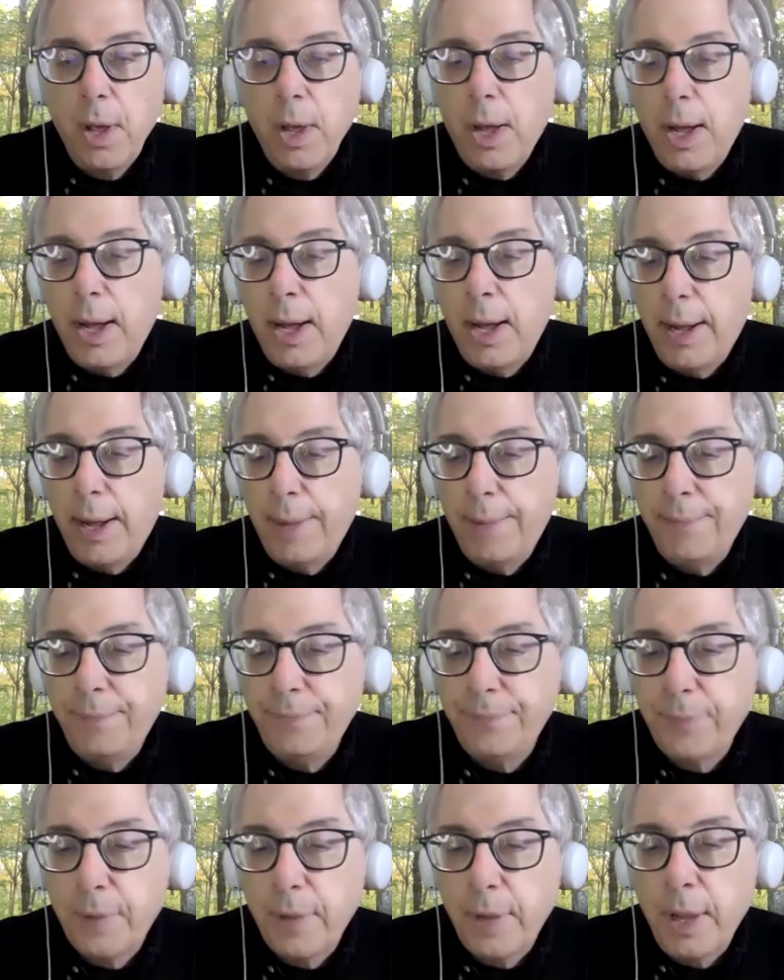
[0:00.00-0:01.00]

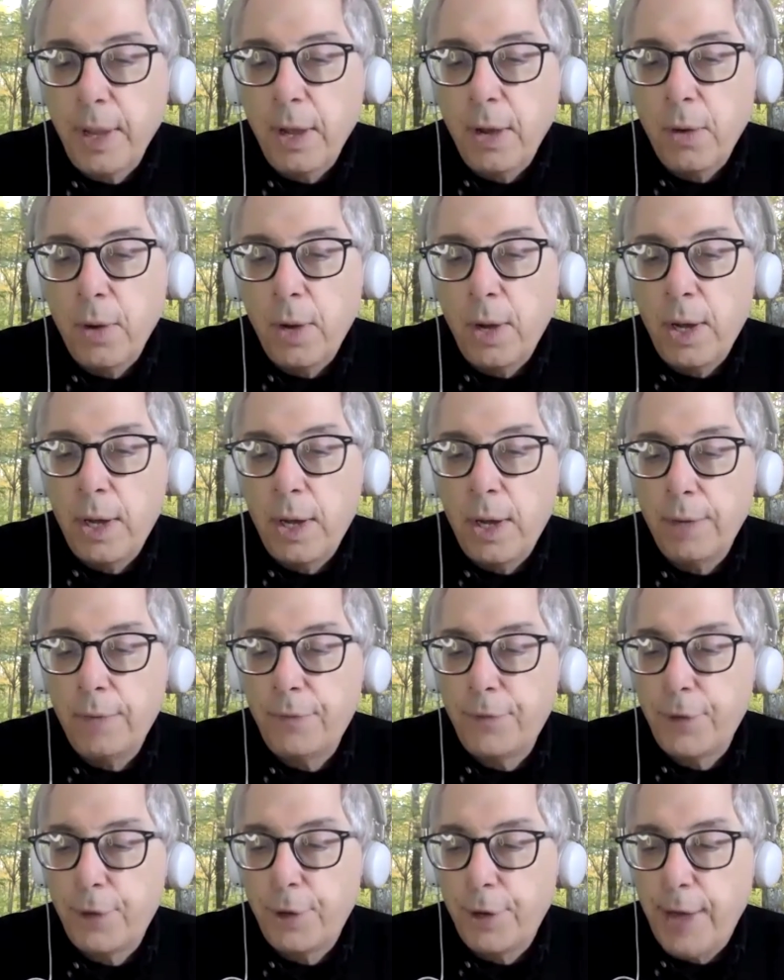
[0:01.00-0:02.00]
um, you know, uh,
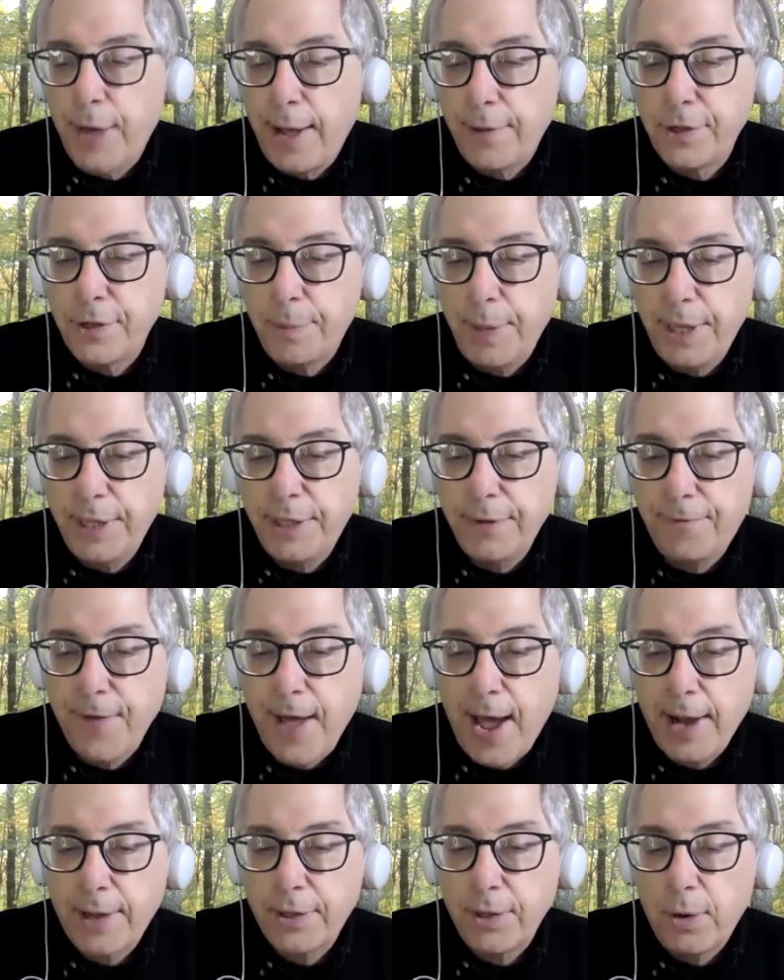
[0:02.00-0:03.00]
turned out to be de
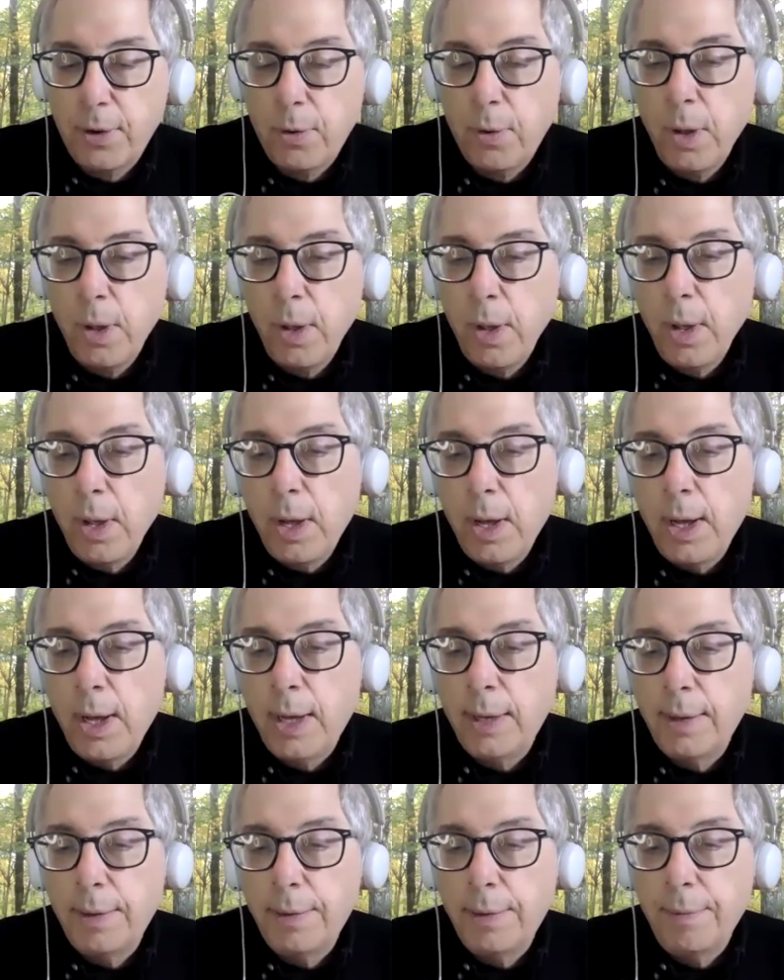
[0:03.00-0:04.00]
facto
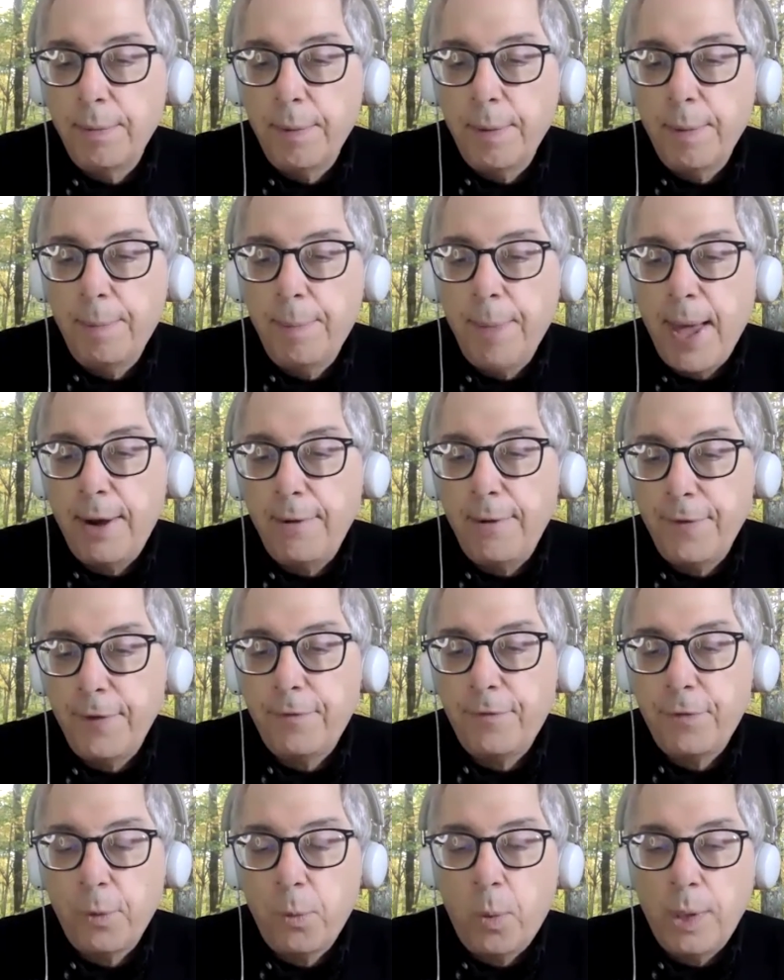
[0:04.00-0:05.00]
uh,
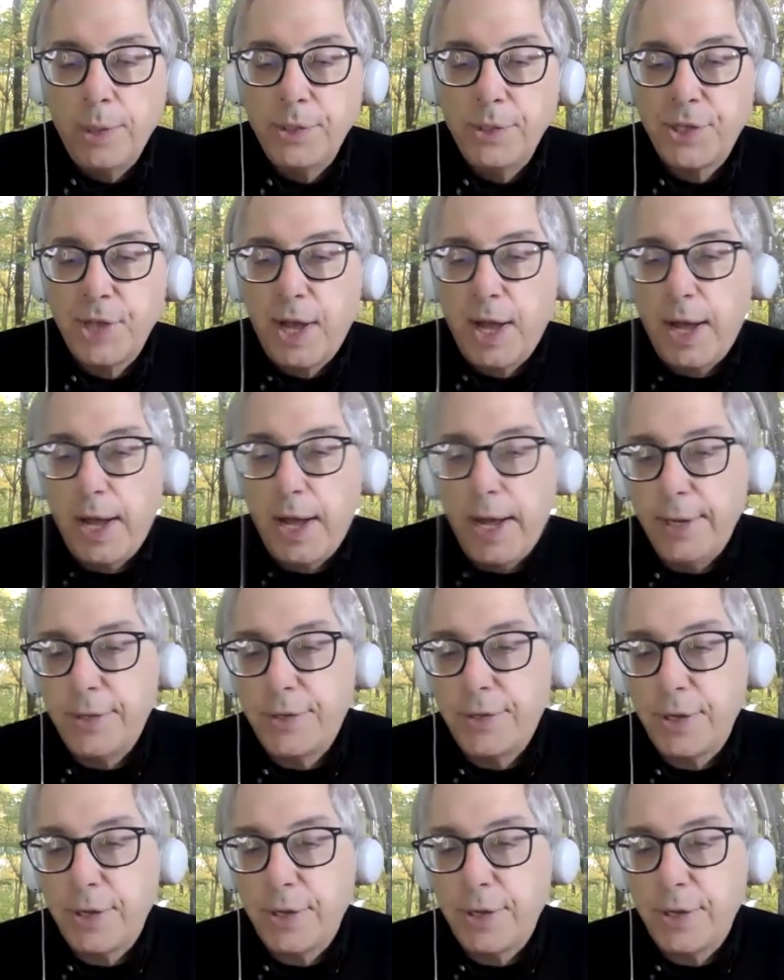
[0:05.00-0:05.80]
benefit for one side.